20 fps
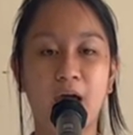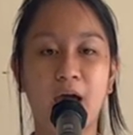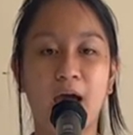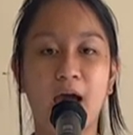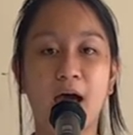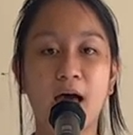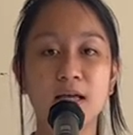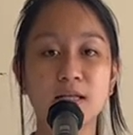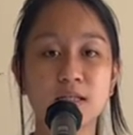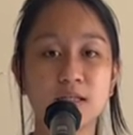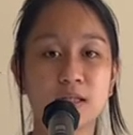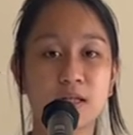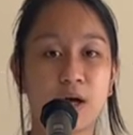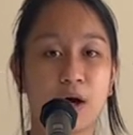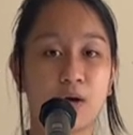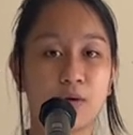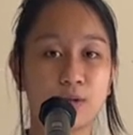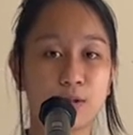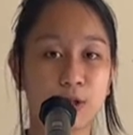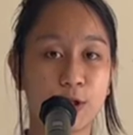As the
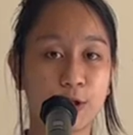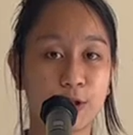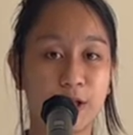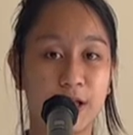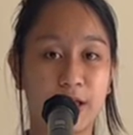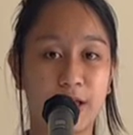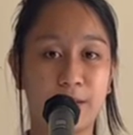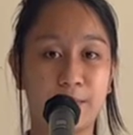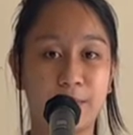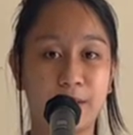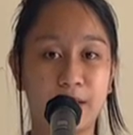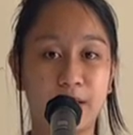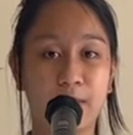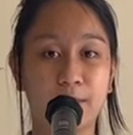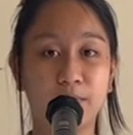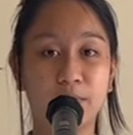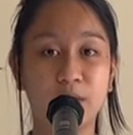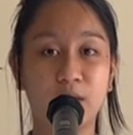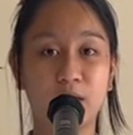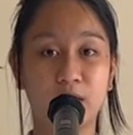ozone layer
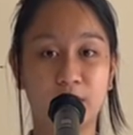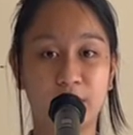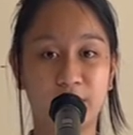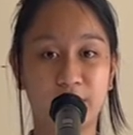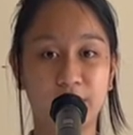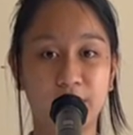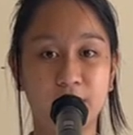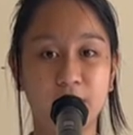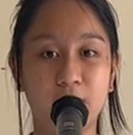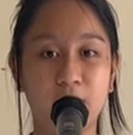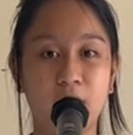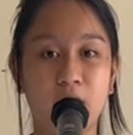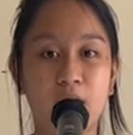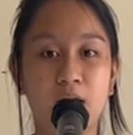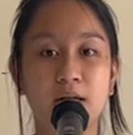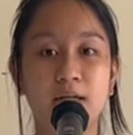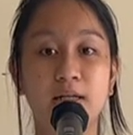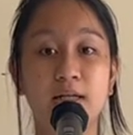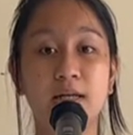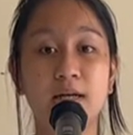became thinner,
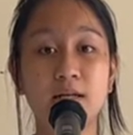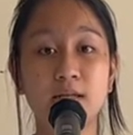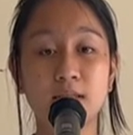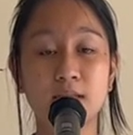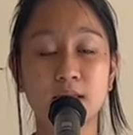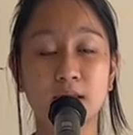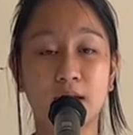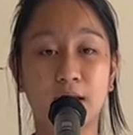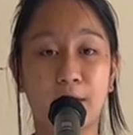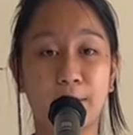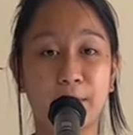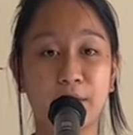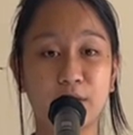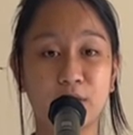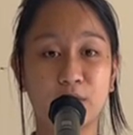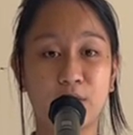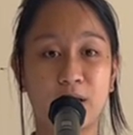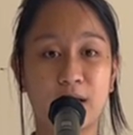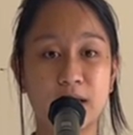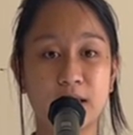this
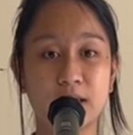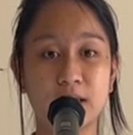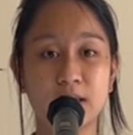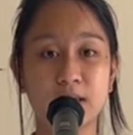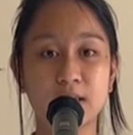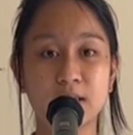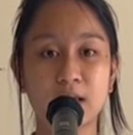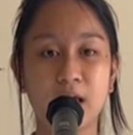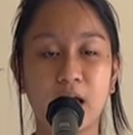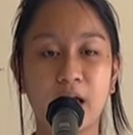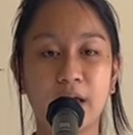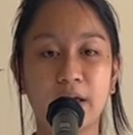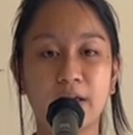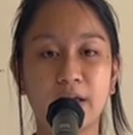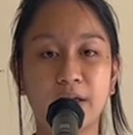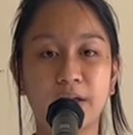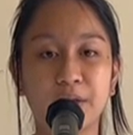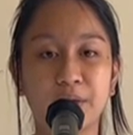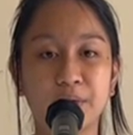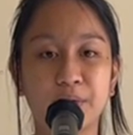climate crisis
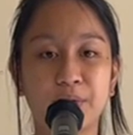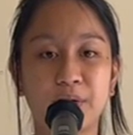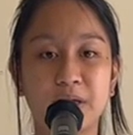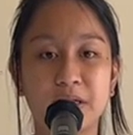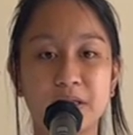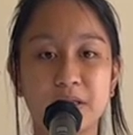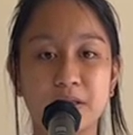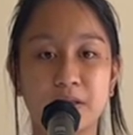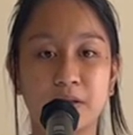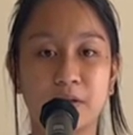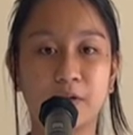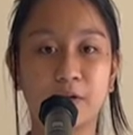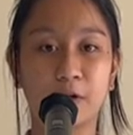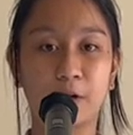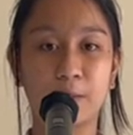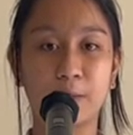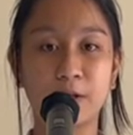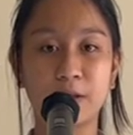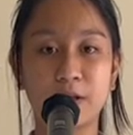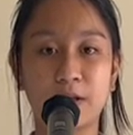increased the
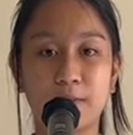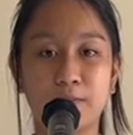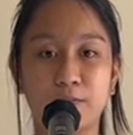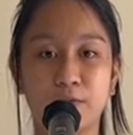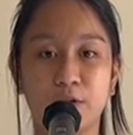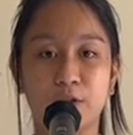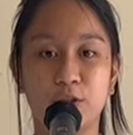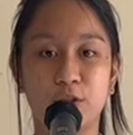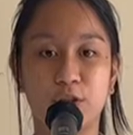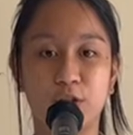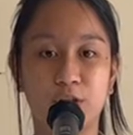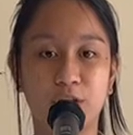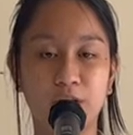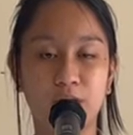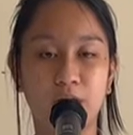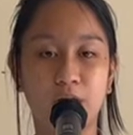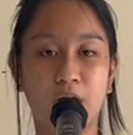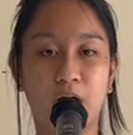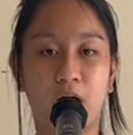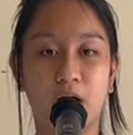global temperature,
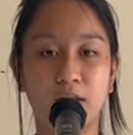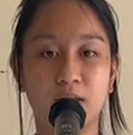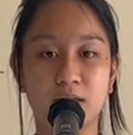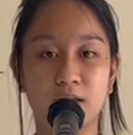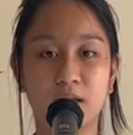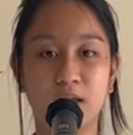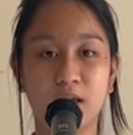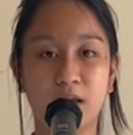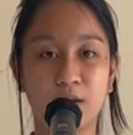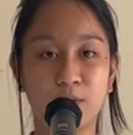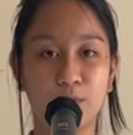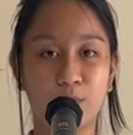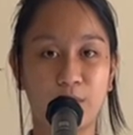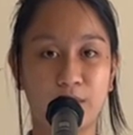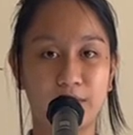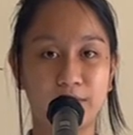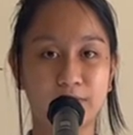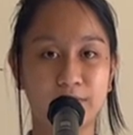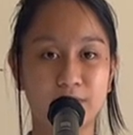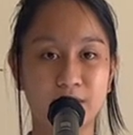causing heat
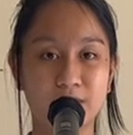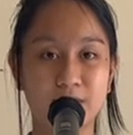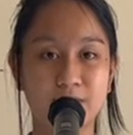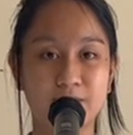waves.